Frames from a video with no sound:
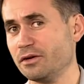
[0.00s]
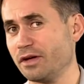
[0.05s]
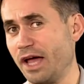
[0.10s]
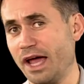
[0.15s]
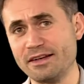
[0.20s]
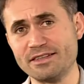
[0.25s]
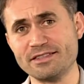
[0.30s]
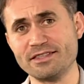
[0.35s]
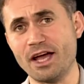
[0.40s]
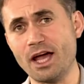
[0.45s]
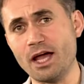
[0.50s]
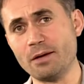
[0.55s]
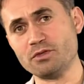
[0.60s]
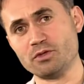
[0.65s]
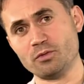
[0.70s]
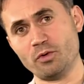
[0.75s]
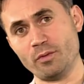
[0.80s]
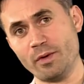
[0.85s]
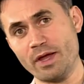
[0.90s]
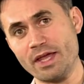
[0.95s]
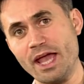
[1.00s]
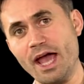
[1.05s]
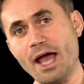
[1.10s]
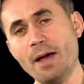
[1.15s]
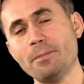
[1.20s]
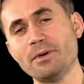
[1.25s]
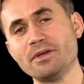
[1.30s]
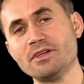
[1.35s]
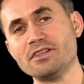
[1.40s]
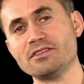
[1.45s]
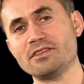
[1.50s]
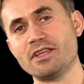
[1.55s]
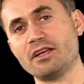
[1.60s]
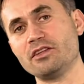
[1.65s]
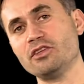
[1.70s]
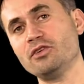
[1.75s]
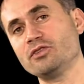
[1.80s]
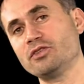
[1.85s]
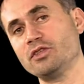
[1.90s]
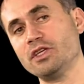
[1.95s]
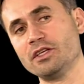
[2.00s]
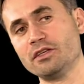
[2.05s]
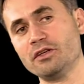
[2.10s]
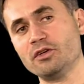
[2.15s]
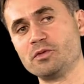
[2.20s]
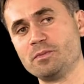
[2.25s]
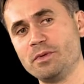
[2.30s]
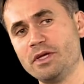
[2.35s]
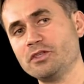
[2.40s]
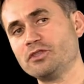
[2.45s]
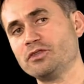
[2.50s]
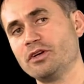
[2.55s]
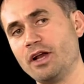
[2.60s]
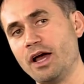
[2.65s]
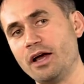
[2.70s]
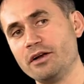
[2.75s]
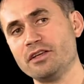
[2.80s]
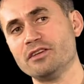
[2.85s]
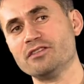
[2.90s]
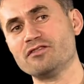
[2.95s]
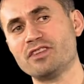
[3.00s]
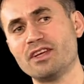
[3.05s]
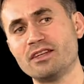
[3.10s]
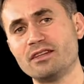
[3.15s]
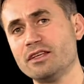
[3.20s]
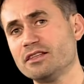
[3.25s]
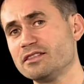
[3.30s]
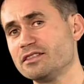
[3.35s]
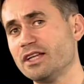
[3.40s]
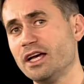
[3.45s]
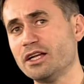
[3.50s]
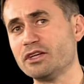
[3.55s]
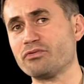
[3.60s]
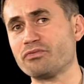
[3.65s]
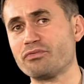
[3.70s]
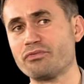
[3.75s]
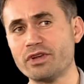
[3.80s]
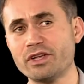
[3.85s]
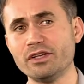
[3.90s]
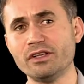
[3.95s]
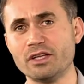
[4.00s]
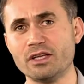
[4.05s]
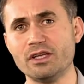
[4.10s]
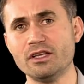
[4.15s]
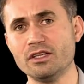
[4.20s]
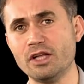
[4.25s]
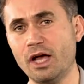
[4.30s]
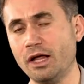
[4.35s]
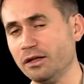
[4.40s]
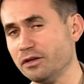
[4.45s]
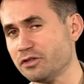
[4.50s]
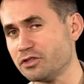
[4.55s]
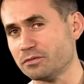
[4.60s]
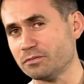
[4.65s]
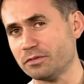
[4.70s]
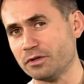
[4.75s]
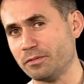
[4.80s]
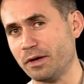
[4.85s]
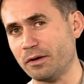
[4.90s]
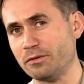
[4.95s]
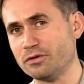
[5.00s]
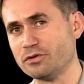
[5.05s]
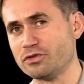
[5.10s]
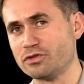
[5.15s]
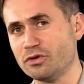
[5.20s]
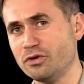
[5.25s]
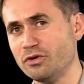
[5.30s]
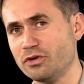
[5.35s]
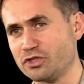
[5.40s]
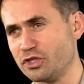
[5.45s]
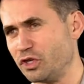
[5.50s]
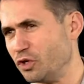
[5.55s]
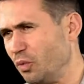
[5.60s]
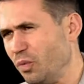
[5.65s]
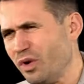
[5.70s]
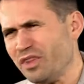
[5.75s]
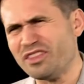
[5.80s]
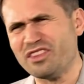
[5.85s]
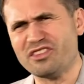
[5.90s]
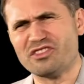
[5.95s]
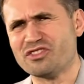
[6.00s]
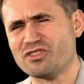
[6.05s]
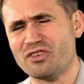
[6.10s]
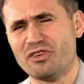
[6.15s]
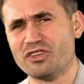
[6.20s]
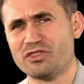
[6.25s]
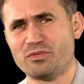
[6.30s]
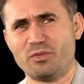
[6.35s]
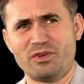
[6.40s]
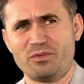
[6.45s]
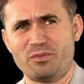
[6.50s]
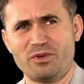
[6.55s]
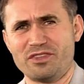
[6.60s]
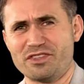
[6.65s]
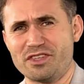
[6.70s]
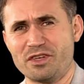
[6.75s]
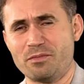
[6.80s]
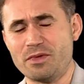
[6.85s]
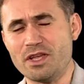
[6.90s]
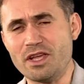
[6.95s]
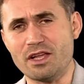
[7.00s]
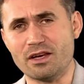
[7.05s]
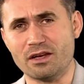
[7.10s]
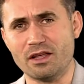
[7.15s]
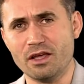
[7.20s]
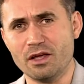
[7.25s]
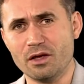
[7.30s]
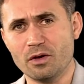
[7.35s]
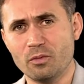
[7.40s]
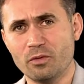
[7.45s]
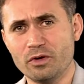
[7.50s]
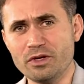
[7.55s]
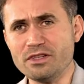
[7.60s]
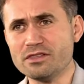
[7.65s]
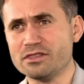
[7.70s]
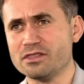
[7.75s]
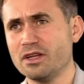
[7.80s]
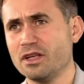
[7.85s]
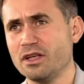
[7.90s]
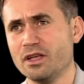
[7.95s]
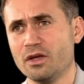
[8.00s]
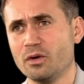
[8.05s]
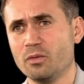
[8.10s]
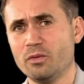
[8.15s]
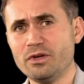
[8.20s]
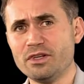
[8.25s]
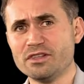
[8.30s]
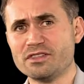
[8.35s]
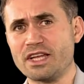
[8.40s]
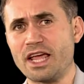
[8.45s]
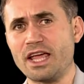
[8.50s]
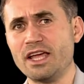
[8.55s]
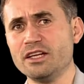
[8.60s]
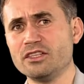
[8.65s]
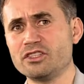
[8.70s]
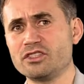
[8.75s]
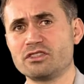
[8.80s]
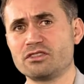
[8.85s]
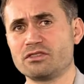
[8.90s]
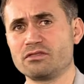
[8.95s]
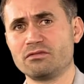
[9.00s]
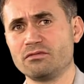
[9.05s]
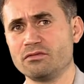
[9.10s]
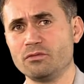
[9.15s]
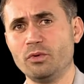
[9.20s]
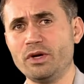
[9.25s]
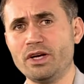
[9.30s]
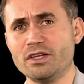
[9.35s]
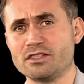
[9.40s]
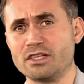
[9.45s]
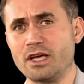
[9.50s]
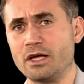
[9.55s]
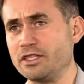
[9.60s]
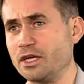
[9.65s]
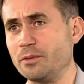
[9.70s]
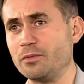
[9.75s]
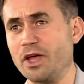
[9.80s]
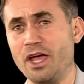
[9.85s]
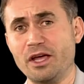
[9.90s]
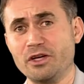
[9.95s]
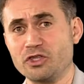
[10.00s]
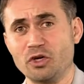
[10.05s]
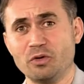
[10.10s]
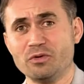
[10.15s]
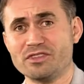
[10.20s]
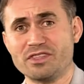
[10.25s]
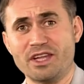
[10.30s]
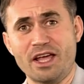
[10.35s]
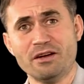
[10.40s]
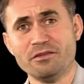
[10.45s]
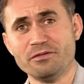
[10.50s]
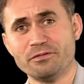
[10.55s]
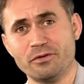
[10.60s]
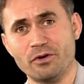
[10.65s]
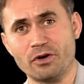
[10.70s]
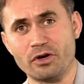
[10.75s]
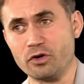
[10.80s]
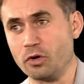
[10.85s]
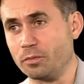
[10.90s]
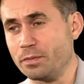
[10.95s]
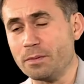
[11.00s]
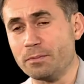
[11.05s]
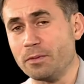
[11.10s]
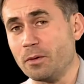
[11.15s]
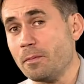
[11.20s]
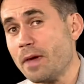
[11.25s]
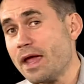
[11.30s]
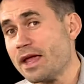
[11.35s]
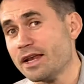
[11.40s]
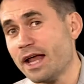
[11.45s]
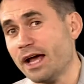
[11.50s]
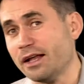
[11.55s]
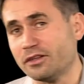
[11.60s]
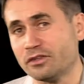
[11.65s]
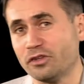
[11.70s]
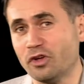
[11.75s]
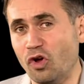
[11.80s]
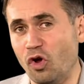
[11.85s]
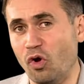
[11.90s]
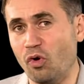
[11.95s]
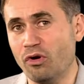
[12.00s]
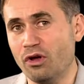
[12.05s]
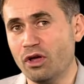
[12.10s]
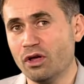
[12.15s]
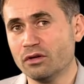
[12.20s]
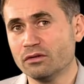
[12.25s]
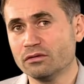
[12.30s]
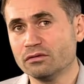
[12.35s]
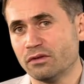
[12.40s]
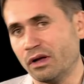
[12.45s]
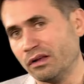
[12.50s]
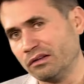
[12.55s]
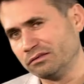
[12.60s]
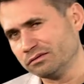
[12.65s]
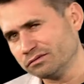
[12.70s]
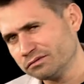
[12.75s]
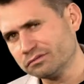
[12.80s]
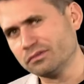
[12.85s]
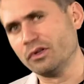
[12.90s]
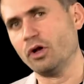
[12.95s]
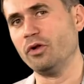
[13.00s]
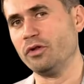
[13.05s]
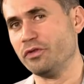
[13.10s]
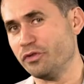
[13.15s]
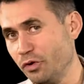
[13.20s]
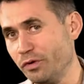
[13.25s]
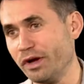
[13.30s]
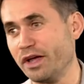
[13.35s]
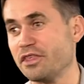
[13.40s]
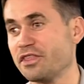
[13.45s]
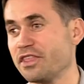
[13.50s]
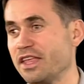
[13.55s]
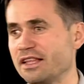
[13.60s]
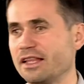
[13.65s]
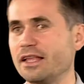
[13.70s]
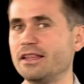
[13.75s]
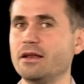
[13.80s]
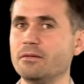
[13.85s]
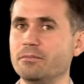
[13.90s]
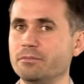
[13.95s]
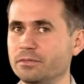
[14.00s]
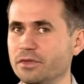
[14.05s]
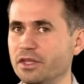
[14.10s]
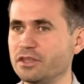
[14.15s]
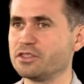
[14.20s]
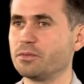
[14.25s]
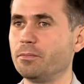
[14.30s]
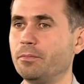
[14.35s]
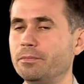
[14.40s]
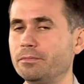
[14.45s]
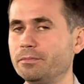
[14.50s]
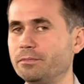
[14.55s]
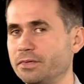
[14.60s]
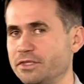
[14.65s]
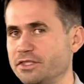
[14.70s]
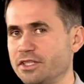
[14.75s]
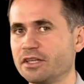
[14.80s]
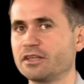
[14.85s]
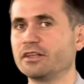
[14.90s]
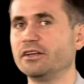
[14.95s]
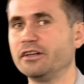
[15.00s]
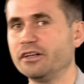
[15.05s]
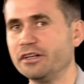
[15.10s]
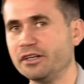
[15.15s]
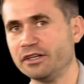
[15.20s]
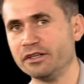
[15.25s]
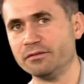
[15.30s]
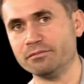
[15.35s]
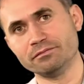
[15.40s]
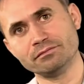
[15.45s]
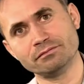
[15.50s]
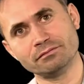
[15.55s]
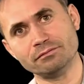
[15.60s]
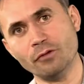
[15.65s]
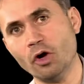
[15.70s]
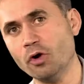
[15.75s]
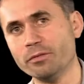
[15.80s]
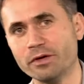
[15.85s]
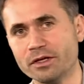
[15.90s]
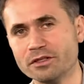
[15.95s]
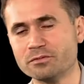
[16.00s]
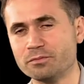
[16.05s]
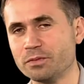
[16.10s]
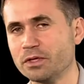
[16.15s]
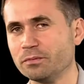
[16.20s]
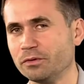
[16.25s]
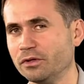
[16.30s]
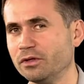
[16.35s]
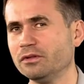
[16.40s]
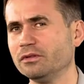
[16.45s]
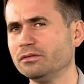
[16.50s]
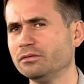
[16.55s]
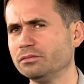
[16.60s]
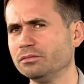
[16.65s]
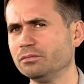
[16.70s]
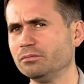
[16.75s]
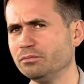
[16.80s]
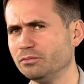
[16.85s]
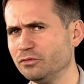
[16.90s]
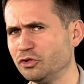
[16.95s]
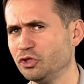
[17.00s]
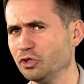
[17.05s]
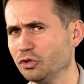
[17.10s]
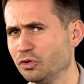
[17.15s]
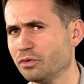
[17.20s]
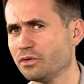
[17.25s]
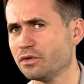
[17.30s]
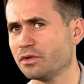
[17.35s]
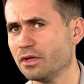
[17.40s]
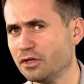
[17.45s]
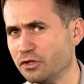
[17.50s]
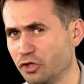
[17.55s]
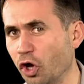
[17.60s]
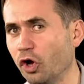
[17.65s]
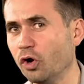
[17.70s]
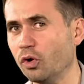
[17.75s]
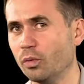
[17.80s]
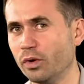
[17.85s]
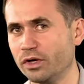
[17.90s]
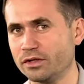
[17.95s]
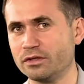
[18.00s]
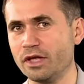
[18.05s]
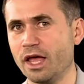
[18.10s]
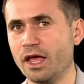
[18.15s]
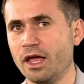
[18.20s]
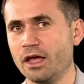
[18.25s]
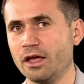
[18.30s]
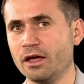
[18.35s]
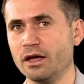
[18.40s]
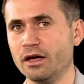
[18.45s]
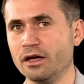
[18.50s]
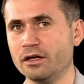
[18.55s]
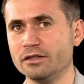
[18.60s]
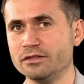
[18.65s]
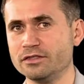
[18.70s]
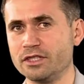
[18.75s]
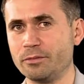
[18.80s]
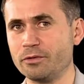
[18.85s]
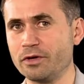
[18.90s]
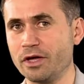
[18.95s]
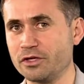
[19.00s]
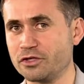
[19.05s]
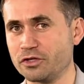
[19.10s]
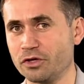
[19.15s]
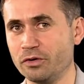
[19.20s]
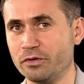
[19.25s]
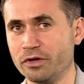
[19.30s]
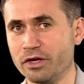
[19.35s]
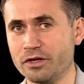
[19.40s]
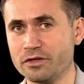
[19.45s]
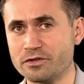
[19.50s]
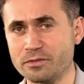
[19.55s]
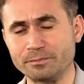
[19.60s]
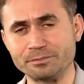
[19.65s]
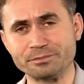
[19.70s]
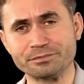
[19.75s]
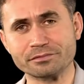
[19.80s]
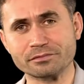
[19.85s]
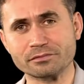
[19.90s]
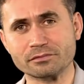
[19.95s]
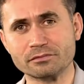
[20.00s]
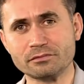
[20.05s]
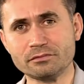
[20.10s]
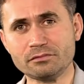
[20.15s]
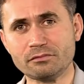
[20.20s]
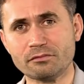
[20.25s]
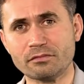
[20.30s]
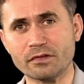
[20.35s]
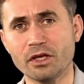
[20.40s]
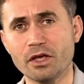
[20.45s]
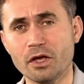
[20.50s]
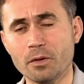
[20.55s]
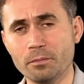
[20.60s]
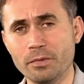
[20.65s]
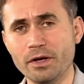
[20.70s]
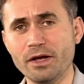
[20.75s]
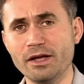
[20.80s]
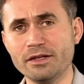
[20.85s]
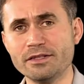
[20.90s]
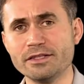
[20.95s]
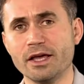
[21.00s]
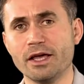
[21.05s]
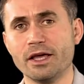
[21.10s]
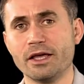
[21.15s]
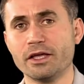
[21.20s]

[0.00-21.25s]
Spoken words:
at times what may happen is that you speak to an audience that it's not really knowledgeable about the source. What the source? What does it mean? What does WHO stand for? People may not know. Well, although I think that in this particular moment people do know what WHO is. But,